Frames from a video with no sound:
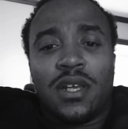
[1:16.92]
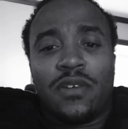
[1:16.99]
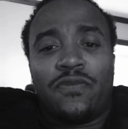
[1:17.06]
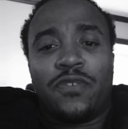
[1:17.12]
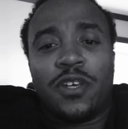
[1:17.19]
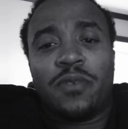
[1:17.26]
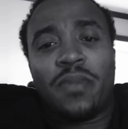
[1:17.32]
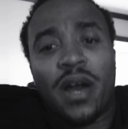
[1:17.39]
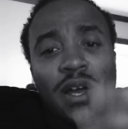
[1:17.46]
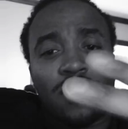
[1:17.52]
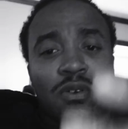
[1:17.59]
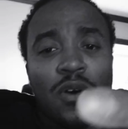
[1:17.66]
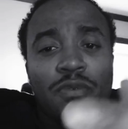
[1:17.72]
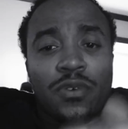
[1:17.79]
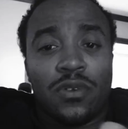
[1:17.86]
feedback,
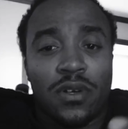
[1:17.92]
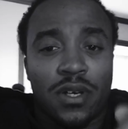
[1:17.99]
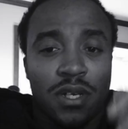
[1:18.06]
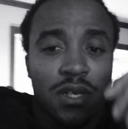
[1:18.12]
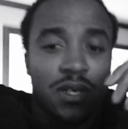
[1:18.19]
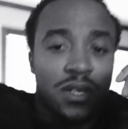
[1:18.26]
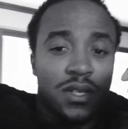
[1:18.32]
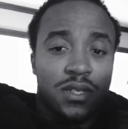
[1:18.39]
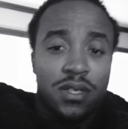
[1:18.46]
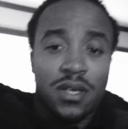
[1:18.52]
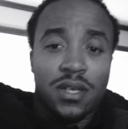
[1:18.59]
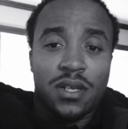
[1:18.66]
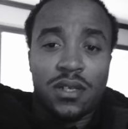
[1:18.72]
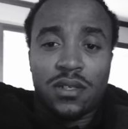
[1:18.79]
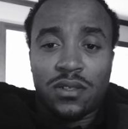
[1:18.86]
if you're looking to get into
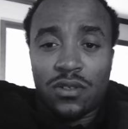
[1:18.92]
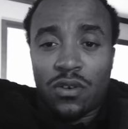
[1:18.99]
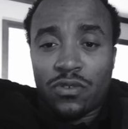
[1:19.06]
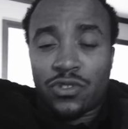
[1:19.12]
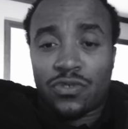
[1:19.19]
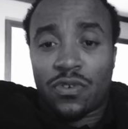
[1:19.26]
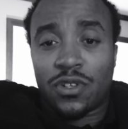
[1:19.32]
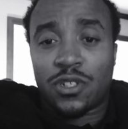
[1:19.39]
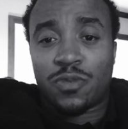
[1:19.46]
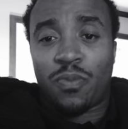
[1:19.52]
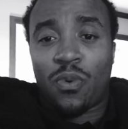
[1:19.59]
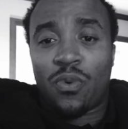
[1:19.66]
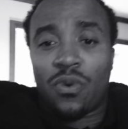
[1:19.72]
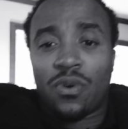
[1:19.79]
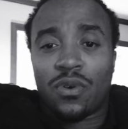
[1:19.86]
any, strength
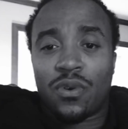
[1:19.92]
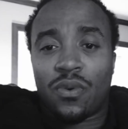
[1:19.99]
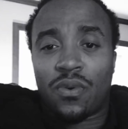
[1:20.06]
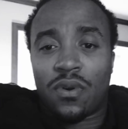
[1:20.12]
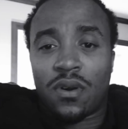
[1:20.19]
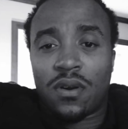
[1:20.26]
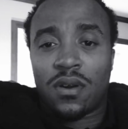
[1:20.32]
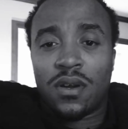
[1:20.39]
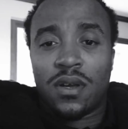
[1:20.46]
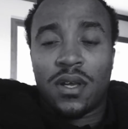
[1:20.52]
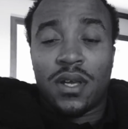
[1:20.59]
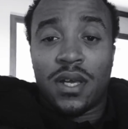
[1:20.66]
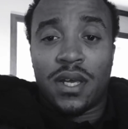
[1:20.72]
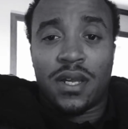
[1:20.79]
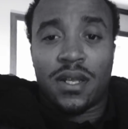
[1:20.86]
sport or
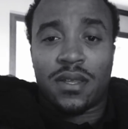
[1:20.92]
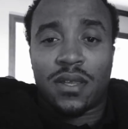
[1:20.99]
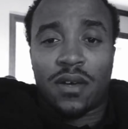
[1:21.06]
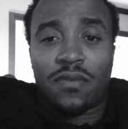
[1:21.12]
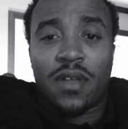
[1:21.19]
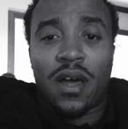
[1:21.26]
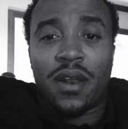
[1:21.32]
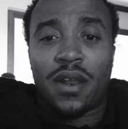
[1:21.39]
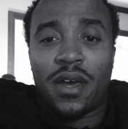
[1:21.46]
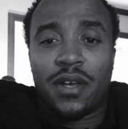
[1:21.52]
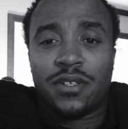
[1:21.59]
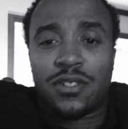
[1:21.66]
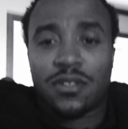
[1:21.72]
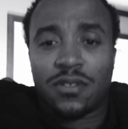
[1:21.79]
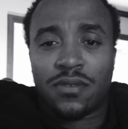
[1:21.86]
anything of that
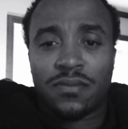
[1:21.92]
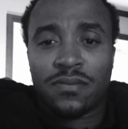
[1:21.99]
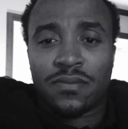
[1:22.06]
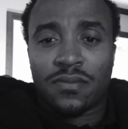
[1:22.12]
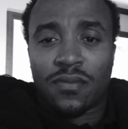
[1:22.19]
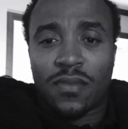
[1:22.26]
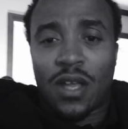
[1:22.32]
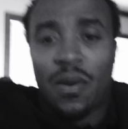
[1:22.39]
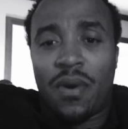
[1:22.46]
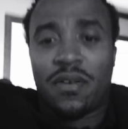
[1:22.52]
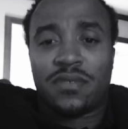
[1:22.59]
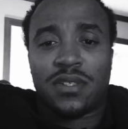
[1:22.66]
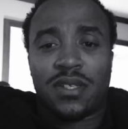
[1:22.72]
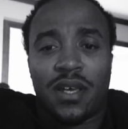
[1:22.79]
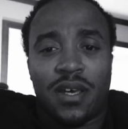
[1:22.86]
nature, I have
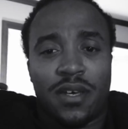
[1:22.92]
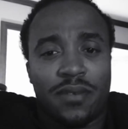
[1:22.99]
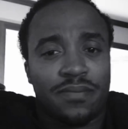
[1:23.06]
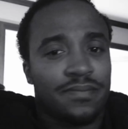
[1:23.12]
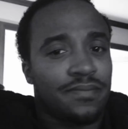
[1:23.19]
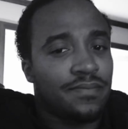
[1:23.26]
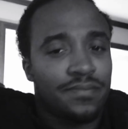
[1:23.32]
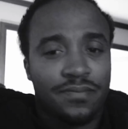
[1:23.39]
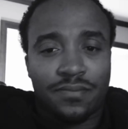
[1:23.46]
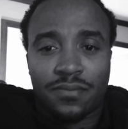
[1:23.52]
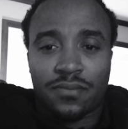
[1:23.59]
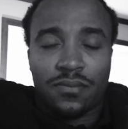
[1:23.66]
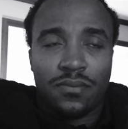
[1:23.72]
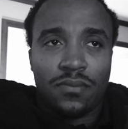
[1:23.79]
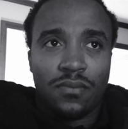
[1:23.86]
to say
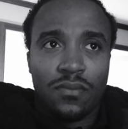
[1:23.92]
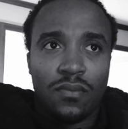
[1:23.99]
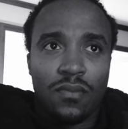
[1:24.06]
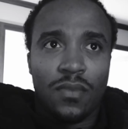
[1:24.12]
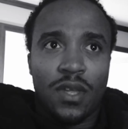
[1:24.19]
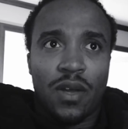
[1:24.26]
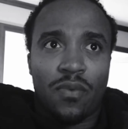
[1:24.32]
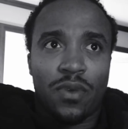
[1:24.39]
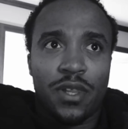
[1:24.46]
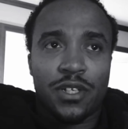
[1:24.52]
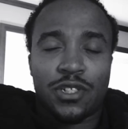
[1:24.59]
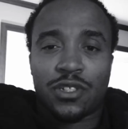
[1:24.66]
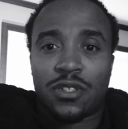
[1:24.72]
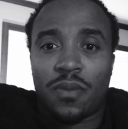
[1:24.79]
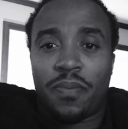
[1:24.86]
it really
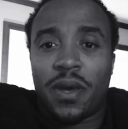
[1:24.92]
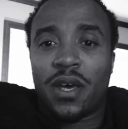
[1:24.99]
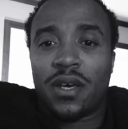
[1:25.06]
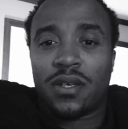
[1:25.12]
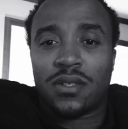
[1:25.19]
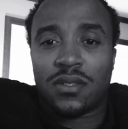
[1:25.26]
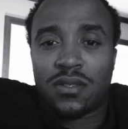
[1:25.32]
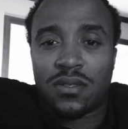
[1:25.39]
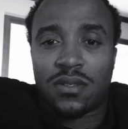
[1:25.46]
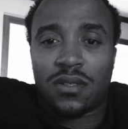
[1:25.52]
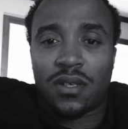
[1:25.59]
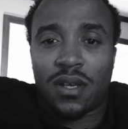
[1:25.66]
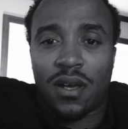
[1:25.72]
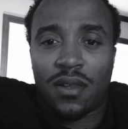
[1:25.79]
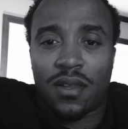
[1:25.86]
just depends.
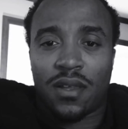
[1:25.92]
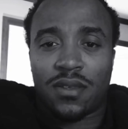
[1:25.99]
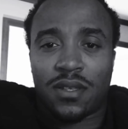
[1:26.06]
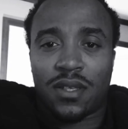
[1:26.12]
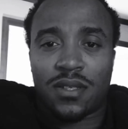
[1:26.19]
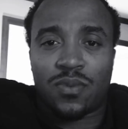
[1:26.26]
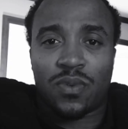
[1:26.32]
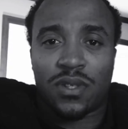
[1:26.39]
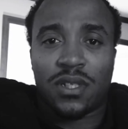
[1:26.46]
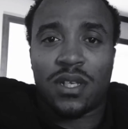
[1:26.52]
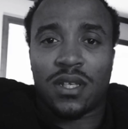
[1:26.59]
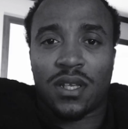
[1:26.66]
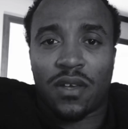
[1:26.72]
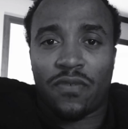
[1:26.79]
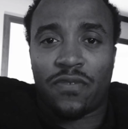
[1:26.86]
And I think that's with
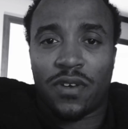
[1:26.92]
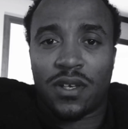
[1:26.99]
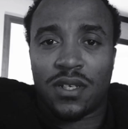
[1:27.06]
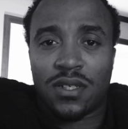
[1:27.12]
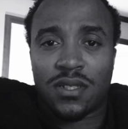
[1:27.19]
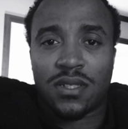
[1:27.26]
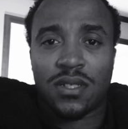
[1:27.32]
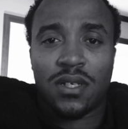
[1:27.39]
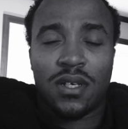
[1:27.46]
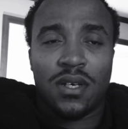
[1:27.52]
anything in fitness.